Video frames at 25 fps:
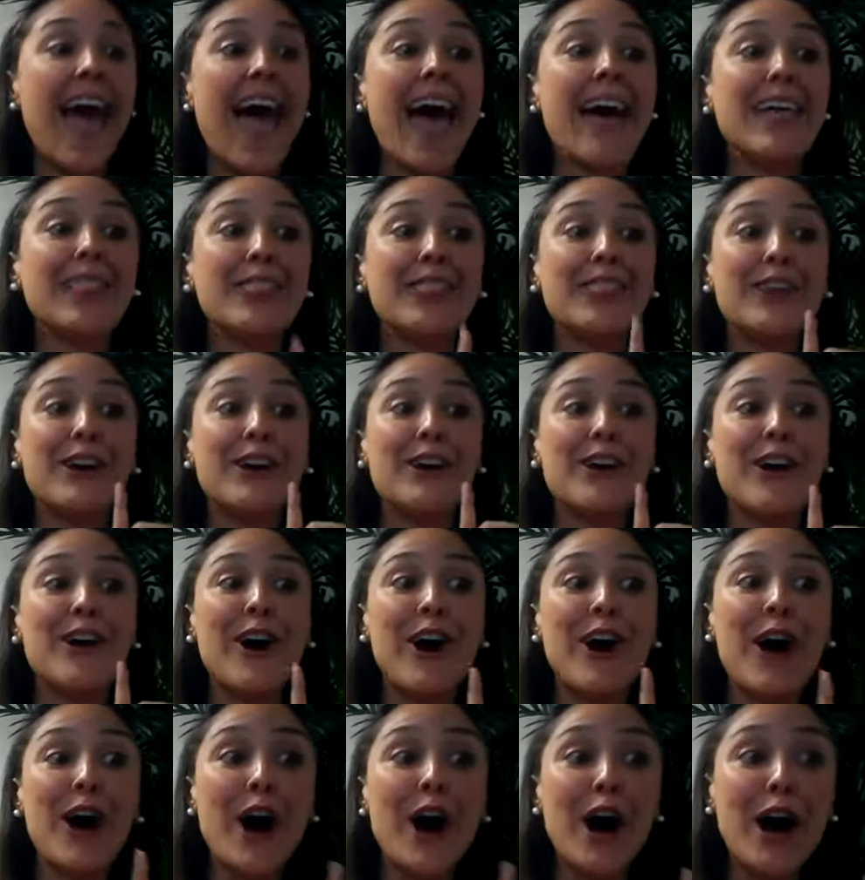and they're
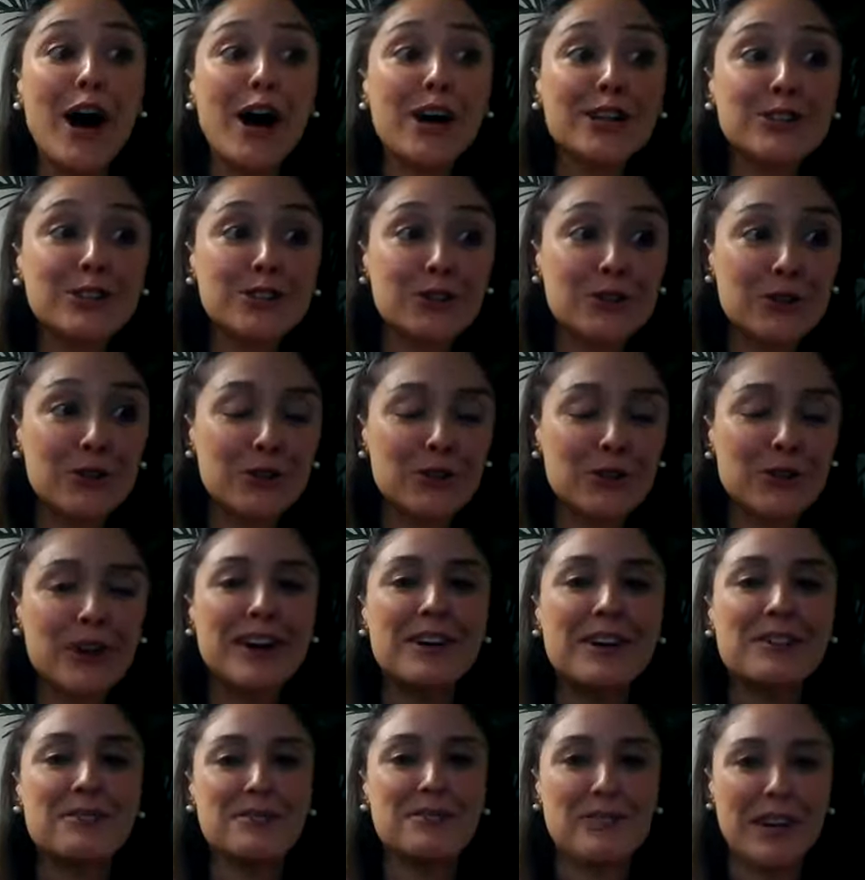also
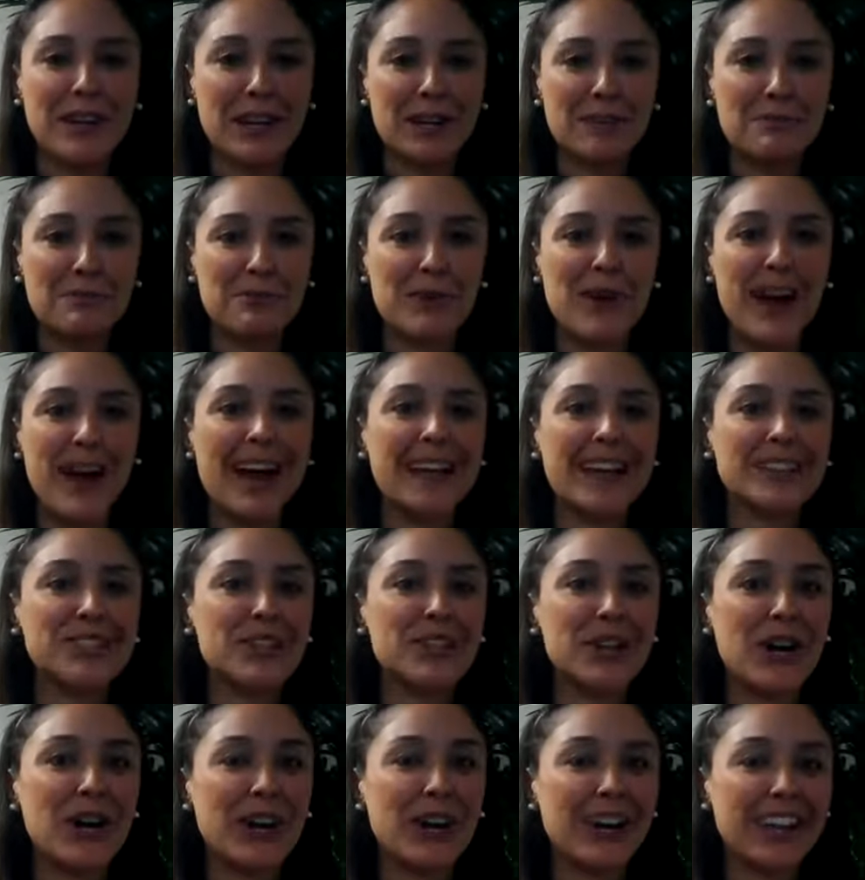available at
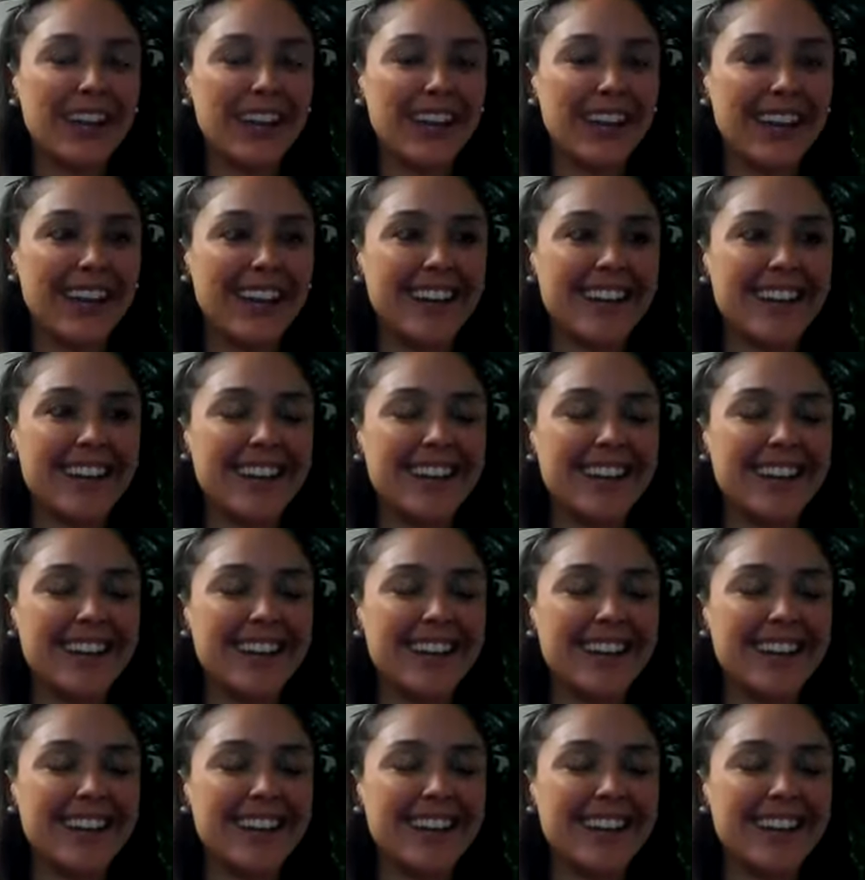Target.